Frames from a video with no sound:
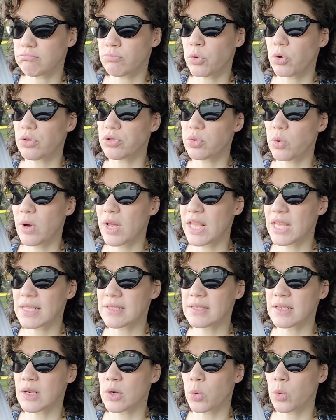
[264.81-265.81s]
Roll20
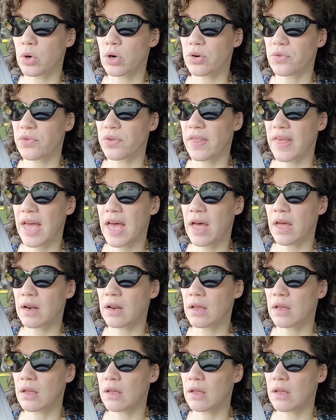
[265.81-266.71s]
isn't going to work for that.